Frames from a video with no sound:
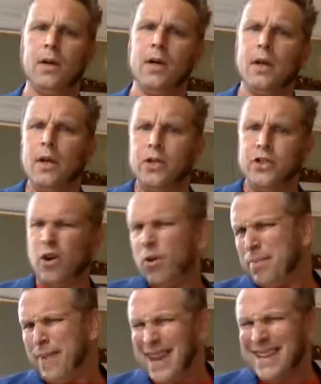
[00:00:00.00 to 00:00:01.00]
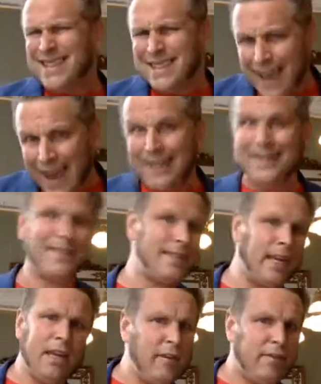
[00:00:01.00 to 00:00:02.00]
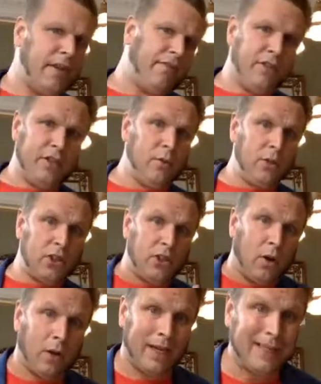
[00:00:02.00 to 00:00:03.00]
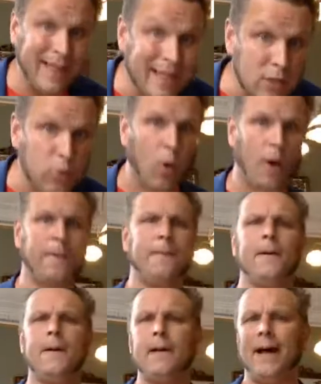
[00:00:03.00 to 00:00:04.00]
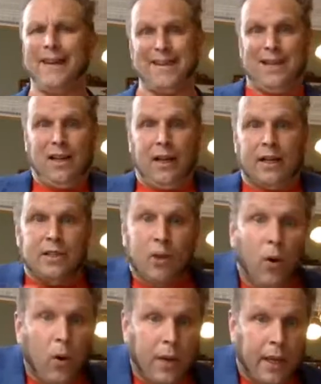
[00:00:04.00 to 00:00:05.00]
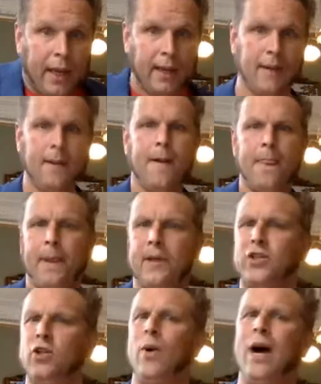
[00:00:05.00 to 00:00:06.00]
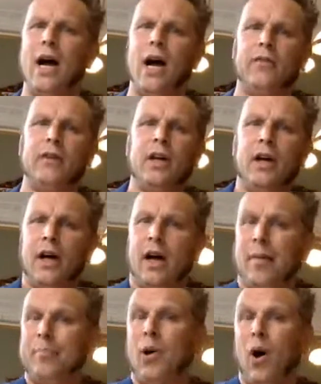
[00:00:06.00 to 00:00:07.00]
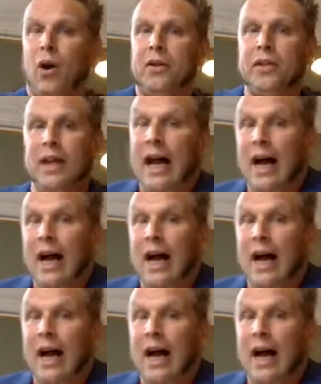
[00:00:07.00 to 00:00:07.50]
So it makes sense, even if you do a show like this one, and it's a lot of talking, that you have a podcast